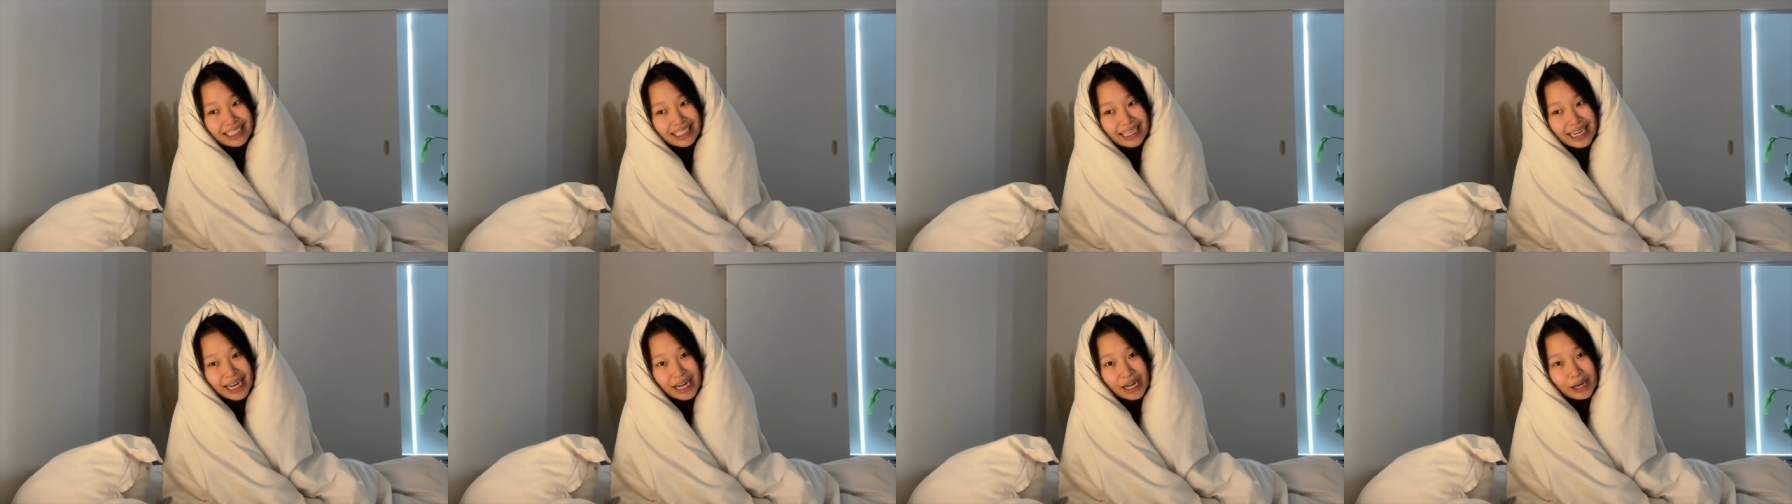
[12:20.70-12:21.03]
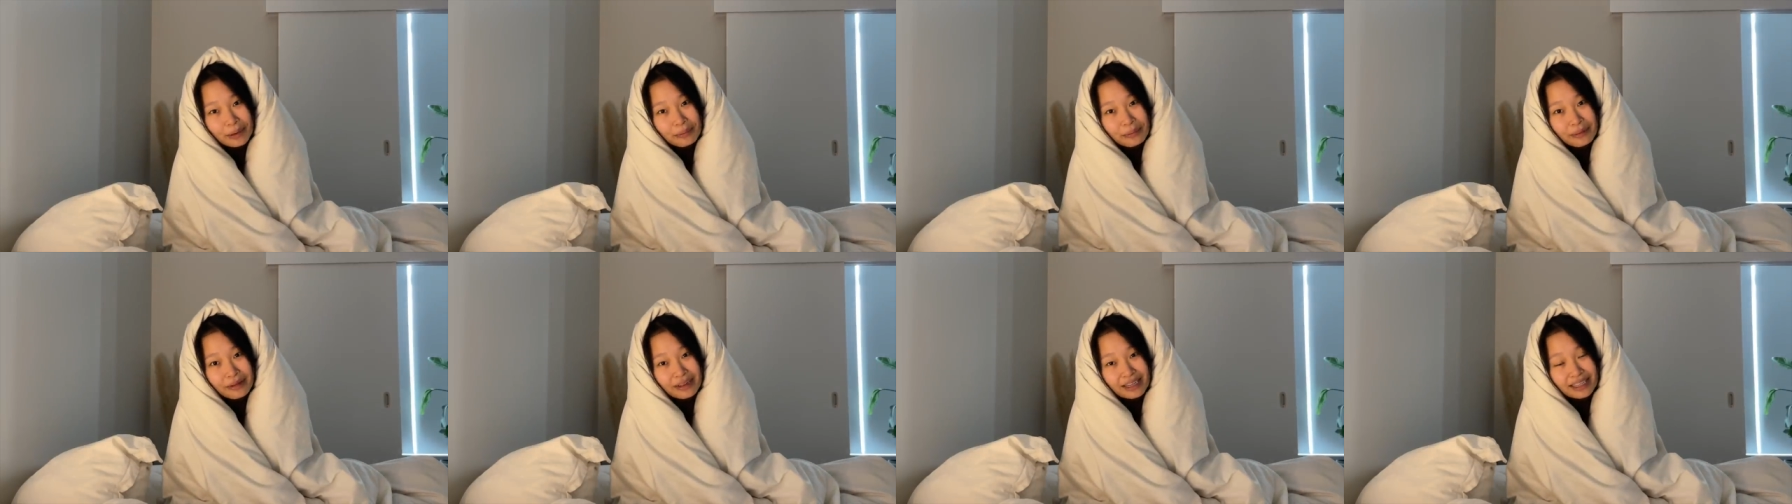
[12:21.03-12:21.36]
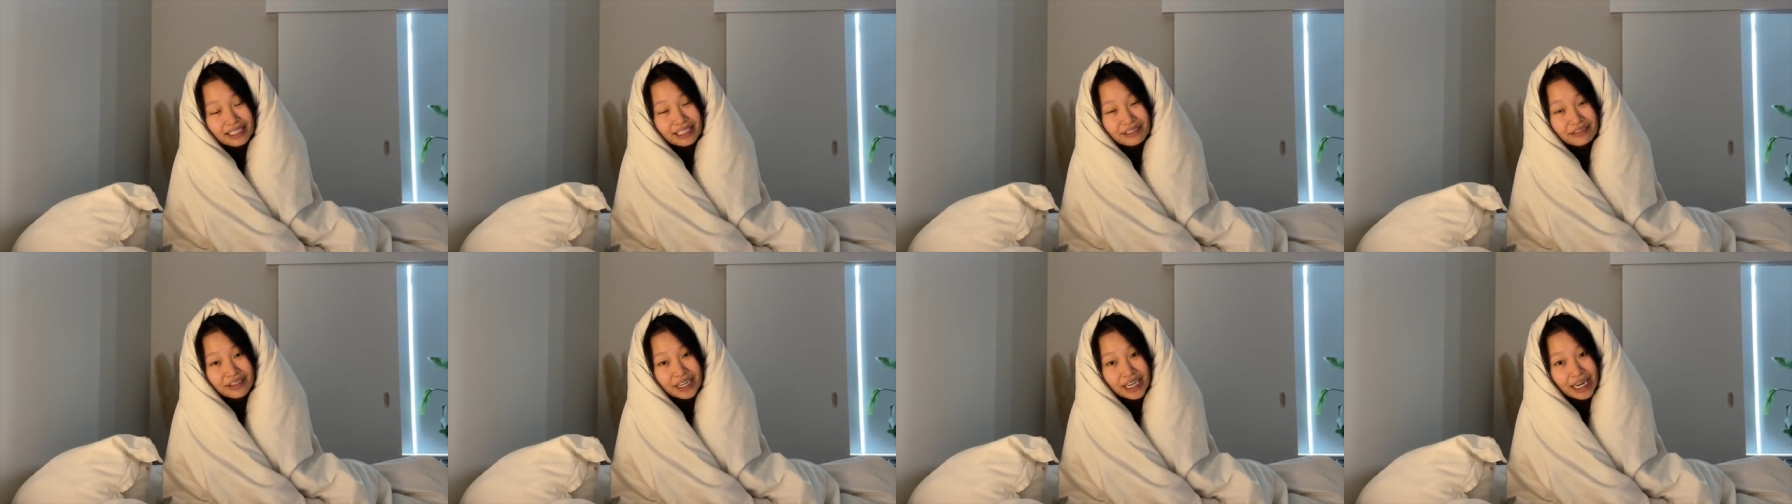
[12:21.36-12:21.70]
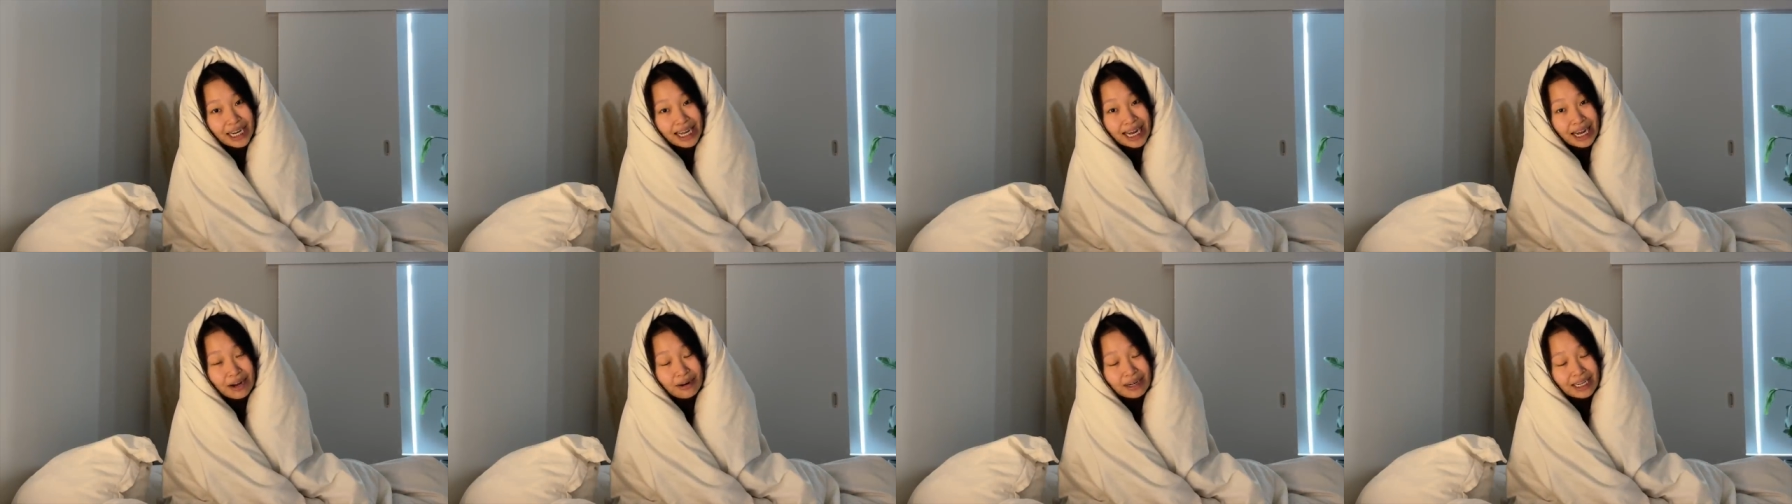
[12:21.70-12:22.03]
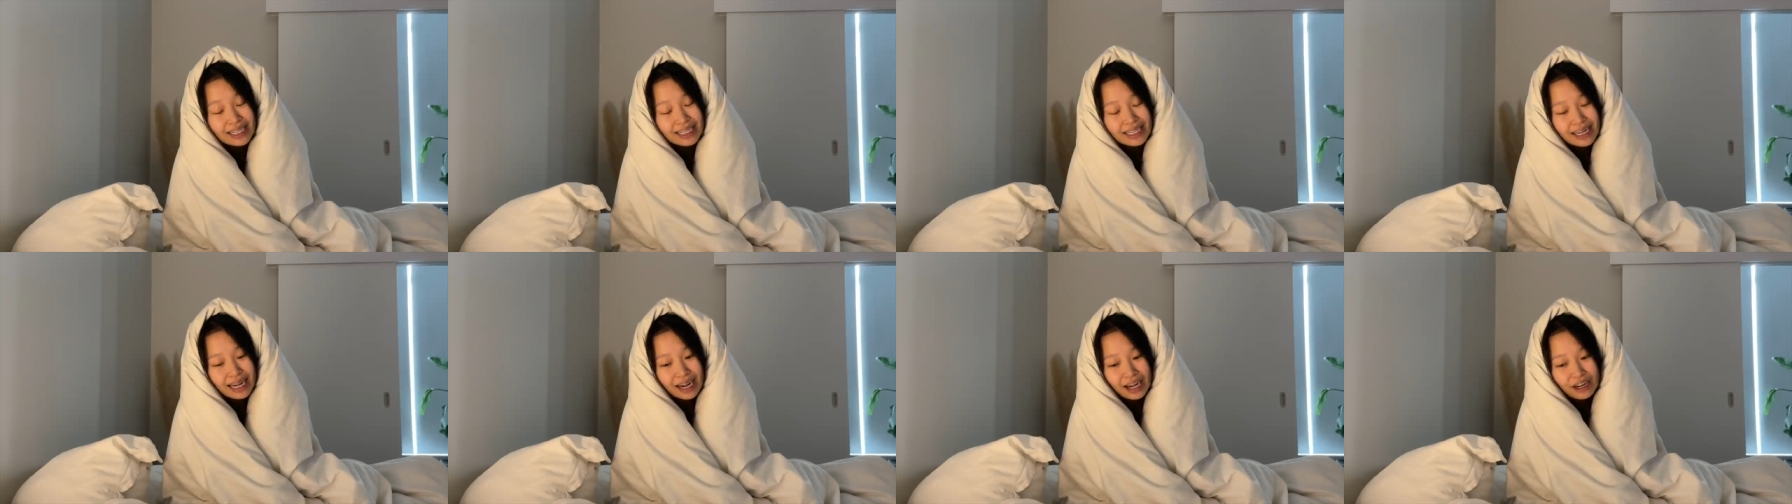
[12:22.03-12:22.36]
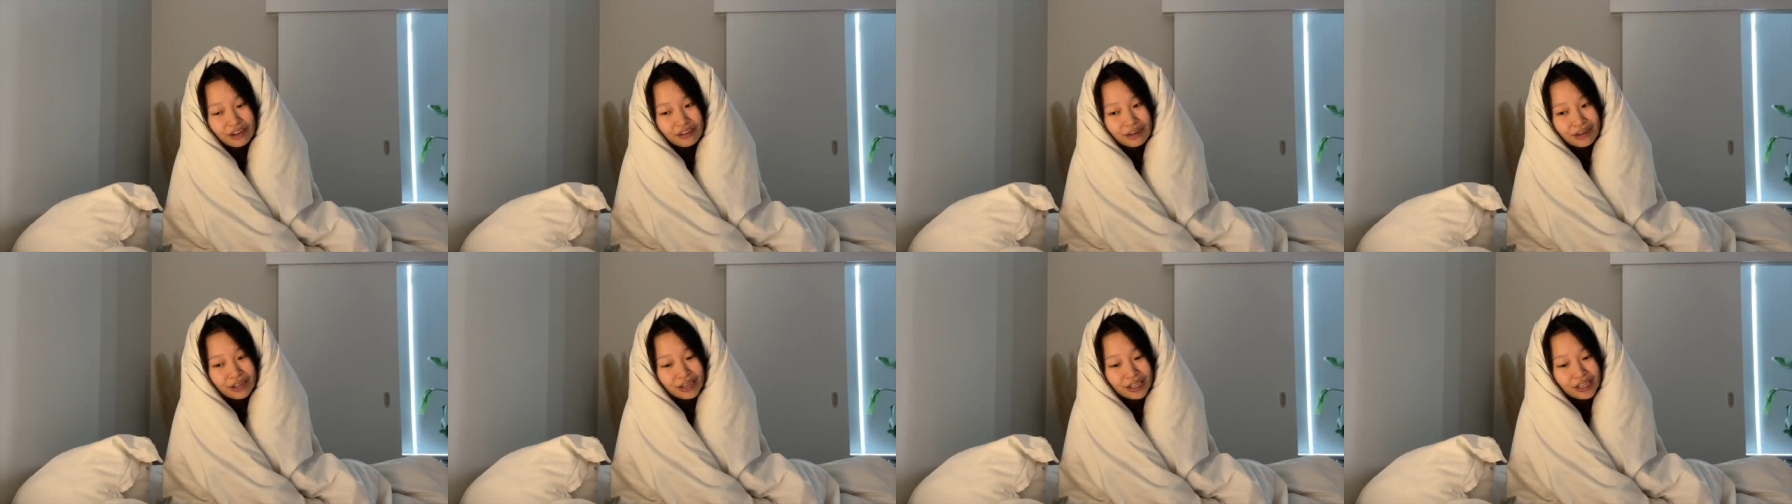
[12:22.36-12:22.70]
to help this video out in the
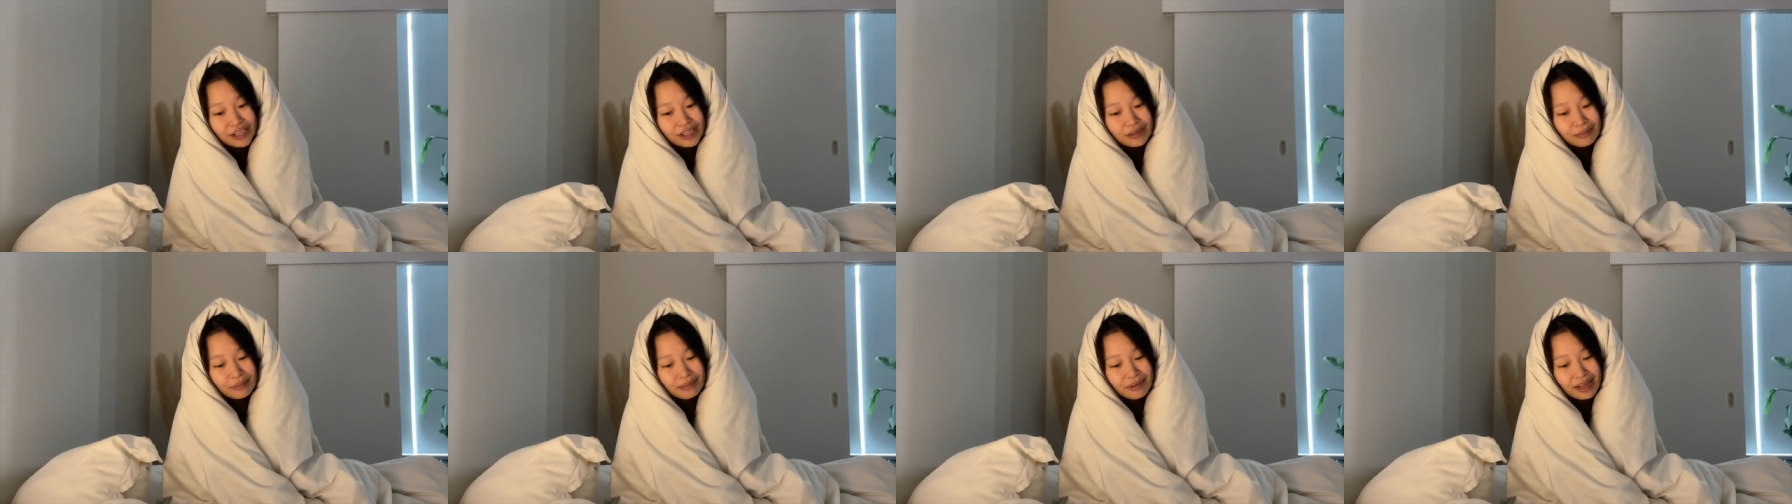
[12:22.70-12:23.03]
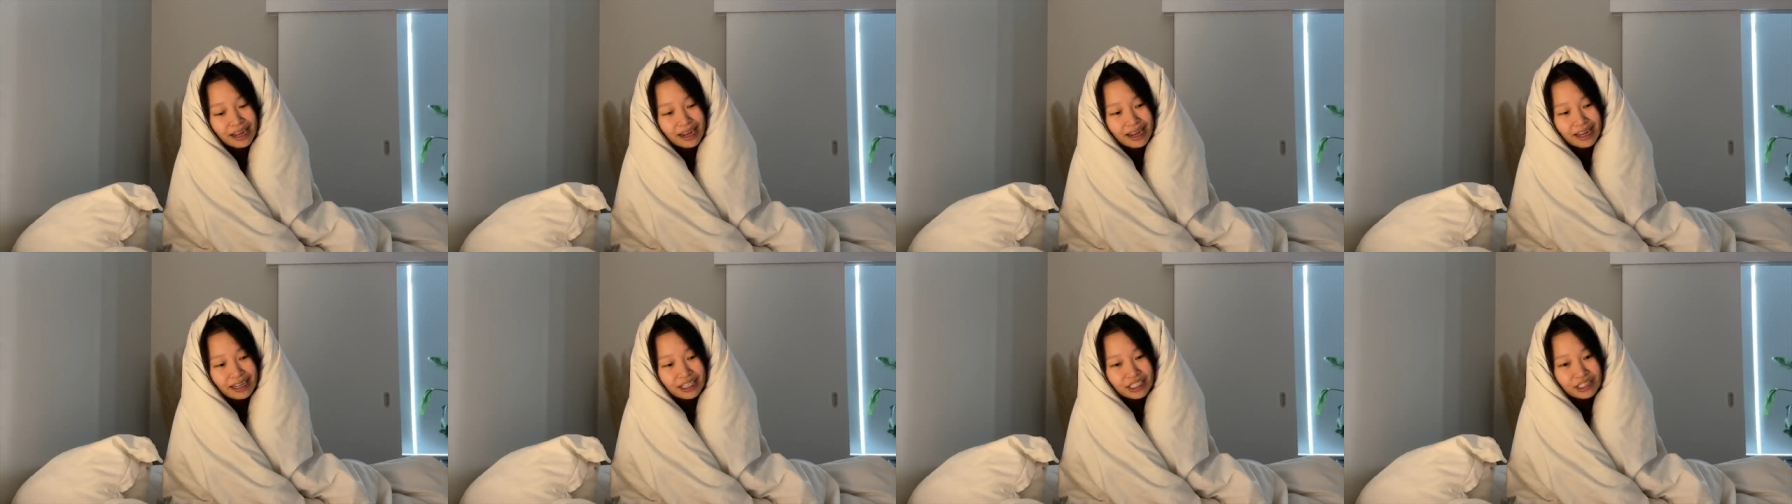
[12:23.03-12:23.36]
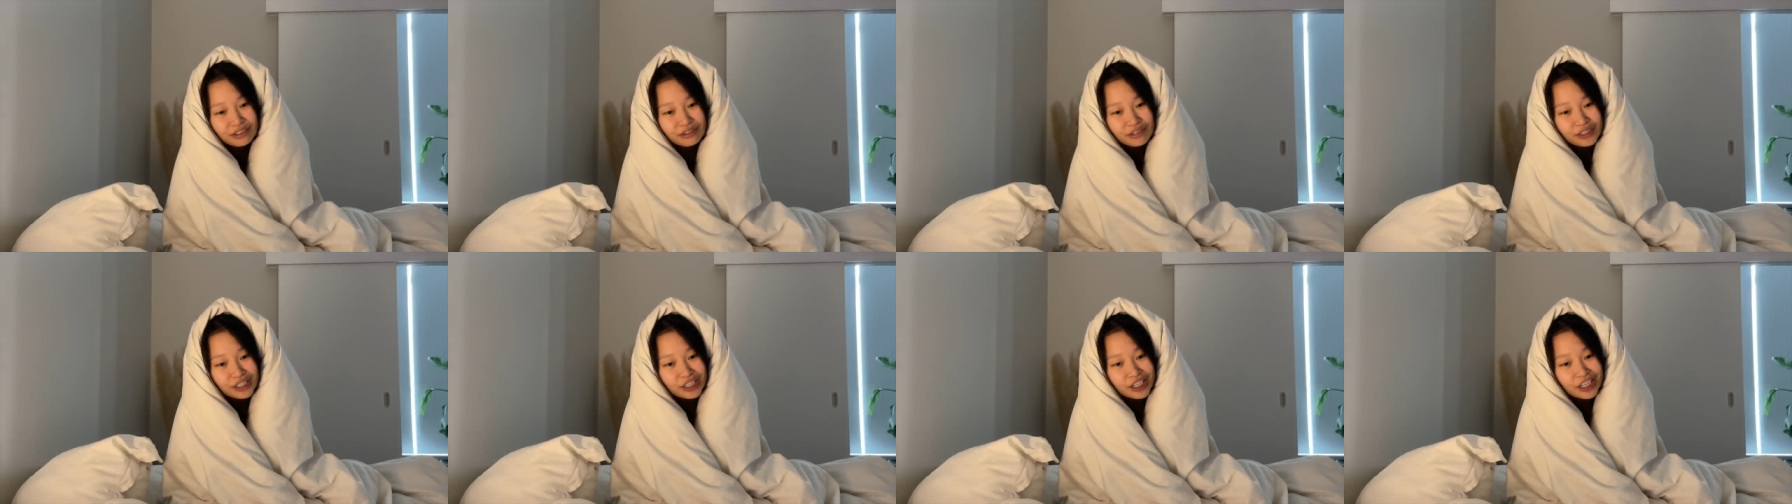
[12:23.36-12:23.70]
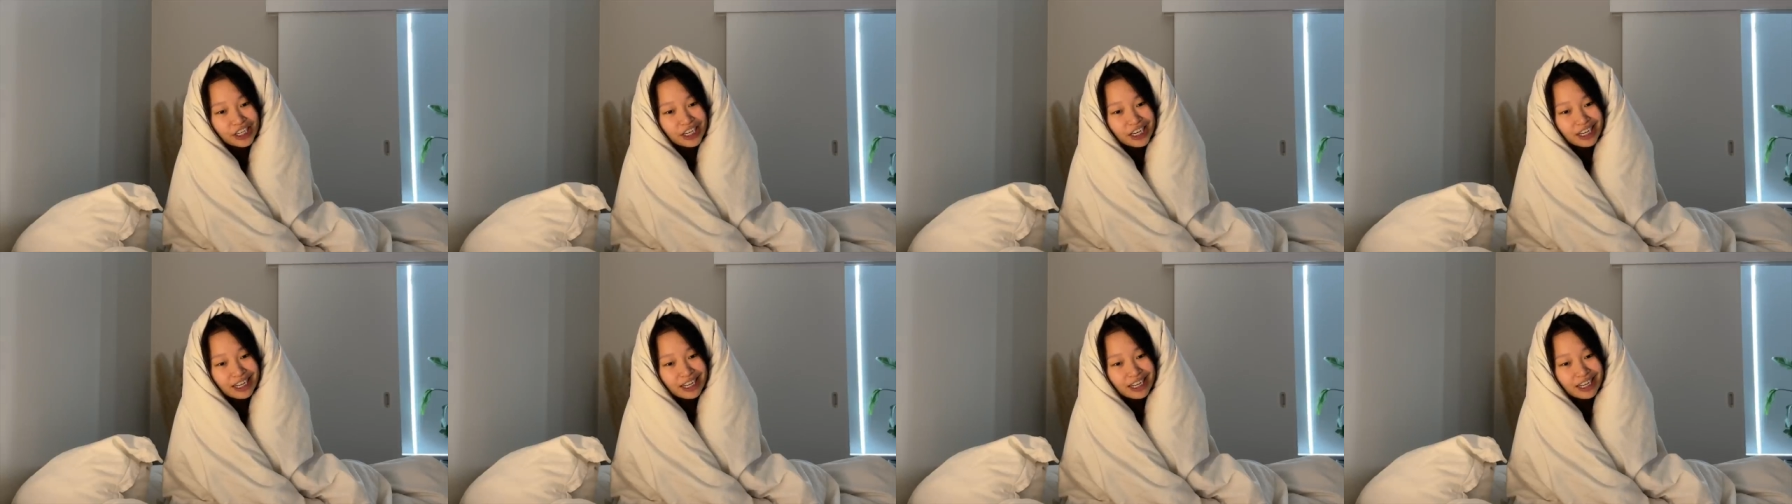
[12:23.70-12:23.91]
algorithm and for